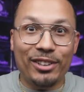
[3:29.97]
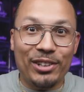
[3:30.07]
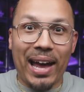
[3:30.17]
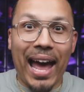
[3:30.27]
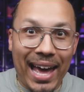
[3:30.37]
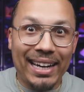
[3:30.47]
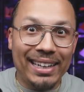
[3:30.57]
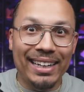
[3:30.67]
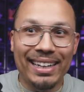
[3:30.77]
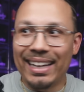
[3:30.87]
You had
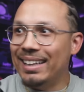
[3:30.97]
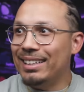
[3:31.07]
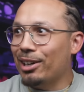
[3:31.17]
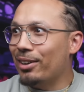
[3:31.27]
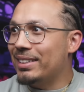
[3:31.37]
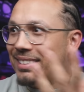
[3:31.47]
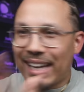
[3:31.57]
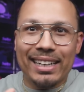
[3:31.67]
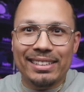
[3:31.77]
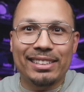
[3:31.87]
it and then y'all
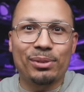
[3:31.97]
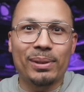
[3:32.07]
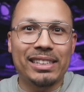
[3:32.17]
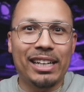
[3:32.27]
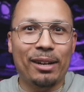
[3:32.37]
decided to switch it